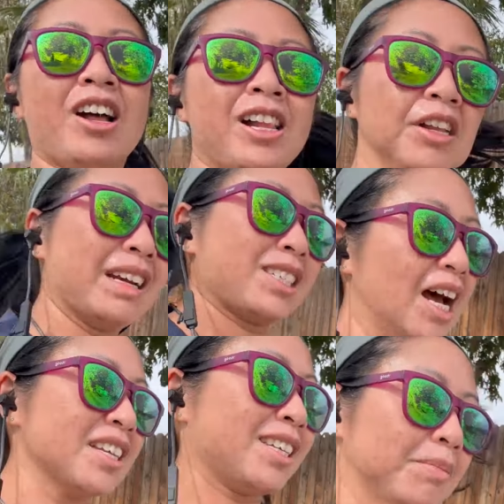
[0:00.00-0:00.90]
a little
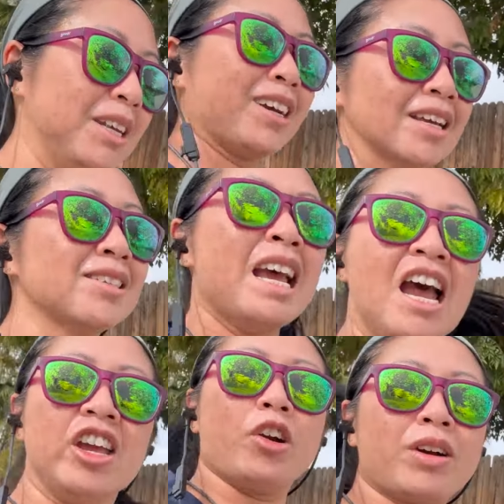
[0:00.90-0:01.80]
exhausted because,
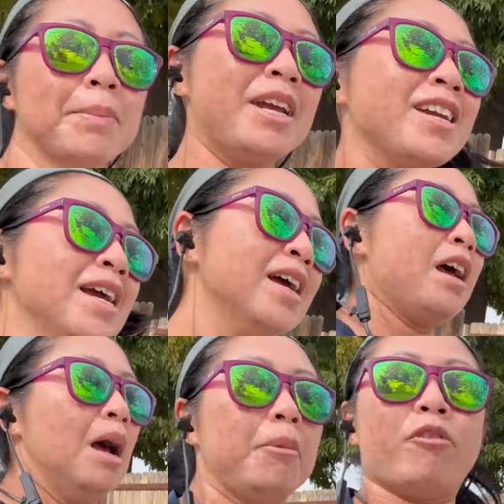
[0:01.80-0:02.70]
you know, coming
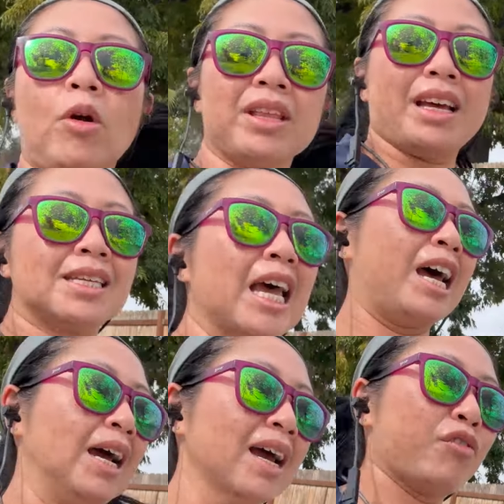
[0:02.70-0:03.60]
before this,
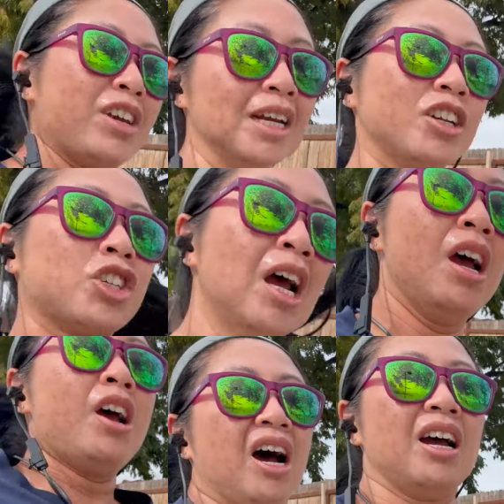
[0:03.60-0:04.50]
I finished
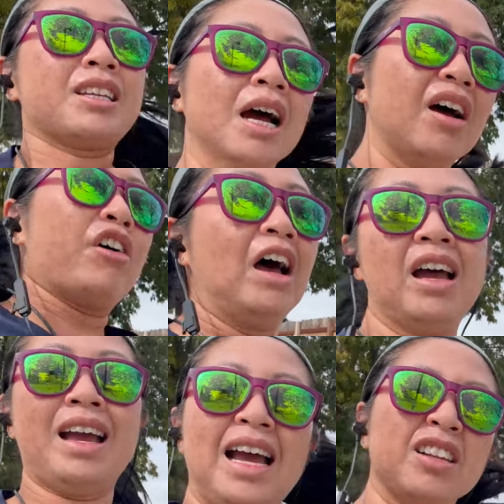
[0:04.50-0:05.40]
a tough
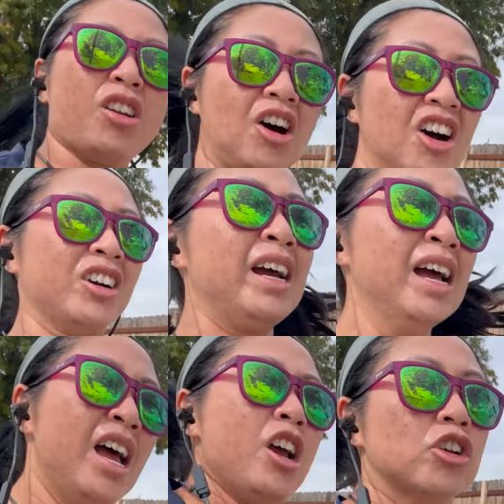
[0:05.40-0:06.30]
and long
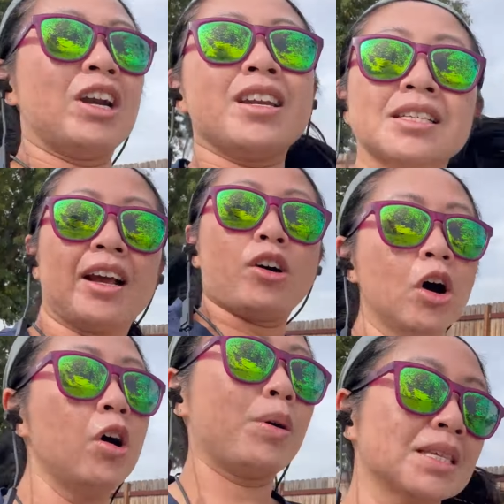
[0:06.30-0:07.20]
training cycle
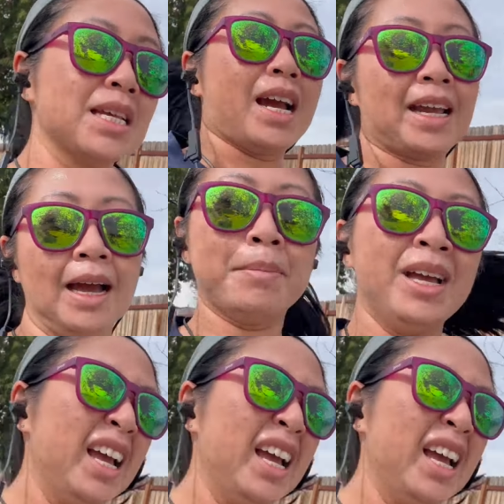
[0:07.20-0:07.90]
with CIM.